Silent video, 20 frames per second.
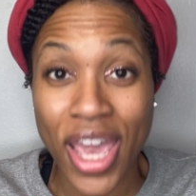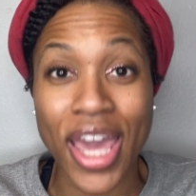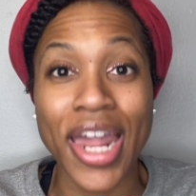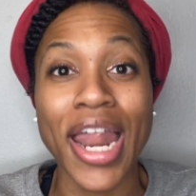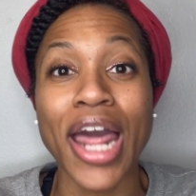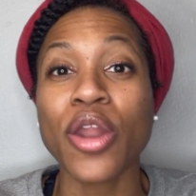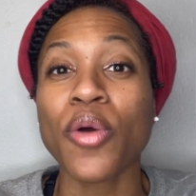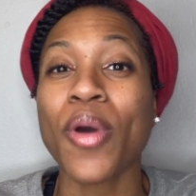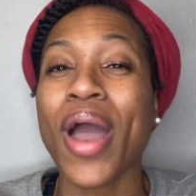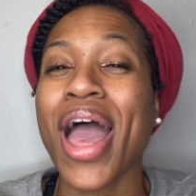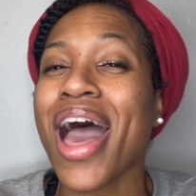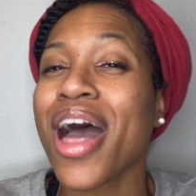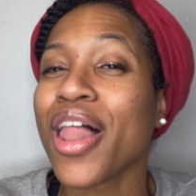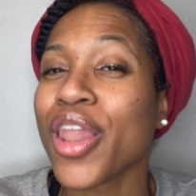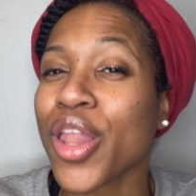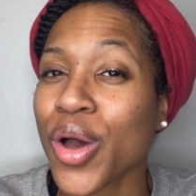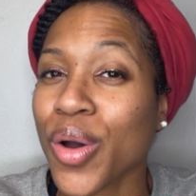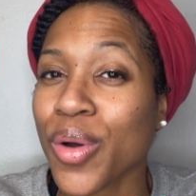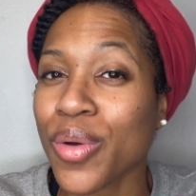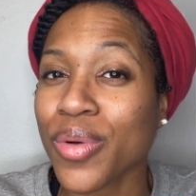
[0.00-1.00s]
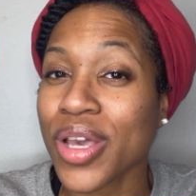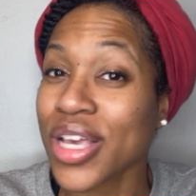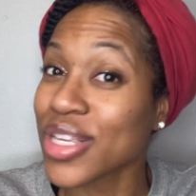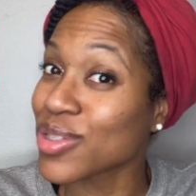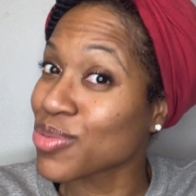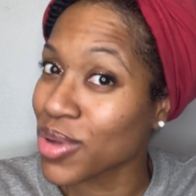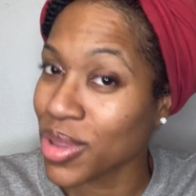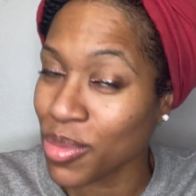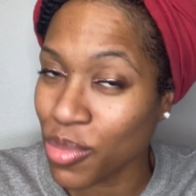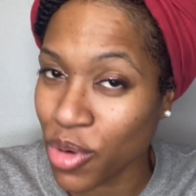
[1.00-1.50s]
And I know aloe is
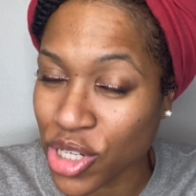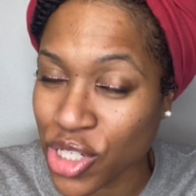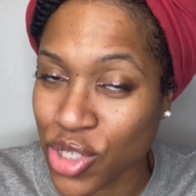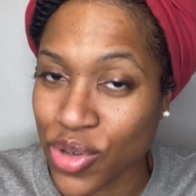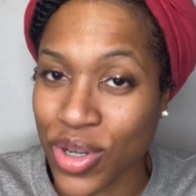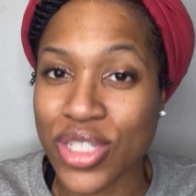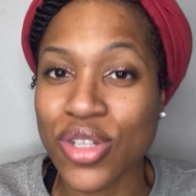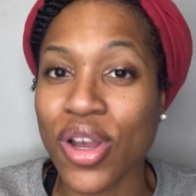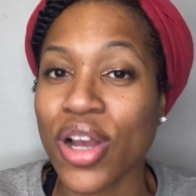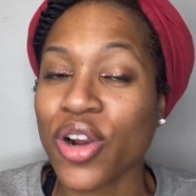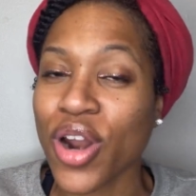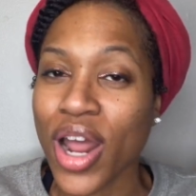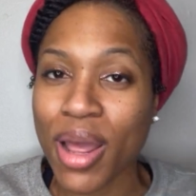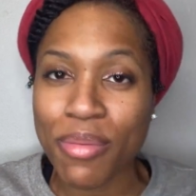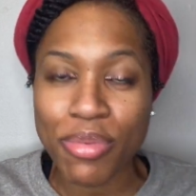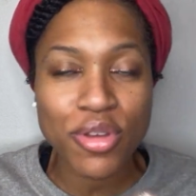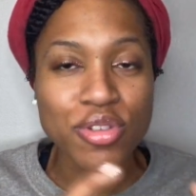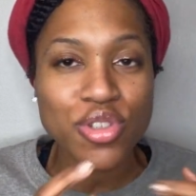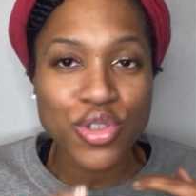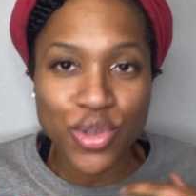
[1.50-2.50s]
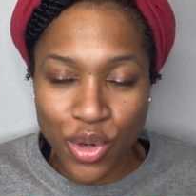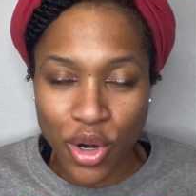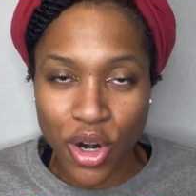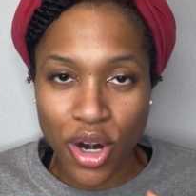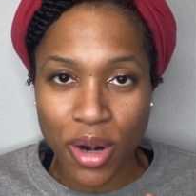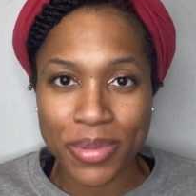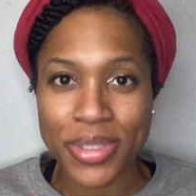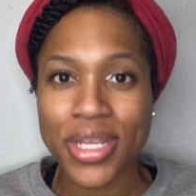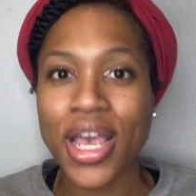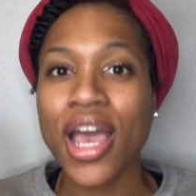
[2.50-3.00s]
where the moisture is. So I grabbed those two
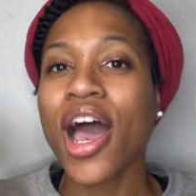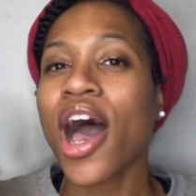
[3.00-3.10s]
herbs.